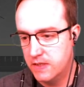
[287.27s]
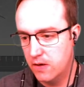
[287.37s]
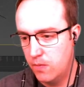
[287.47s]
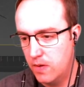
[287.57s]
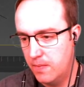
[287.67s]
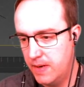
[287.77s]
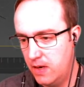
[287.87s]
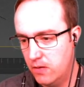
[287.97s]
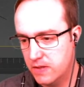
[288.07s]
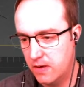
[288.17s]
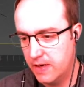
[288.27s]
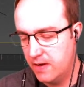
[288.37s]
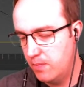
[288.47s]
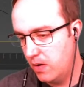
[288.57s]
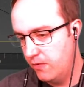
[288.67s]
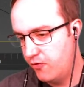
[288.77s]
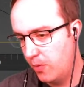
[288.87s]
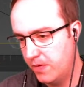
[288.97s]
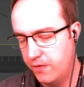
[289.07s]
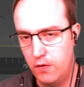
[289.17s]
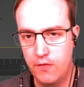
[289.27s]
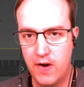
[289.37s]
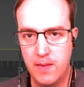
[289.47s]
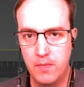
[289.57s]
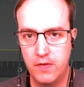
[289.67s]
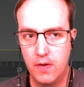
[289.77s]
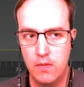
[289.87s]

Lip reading: So it looks like it might have dropped a few frames.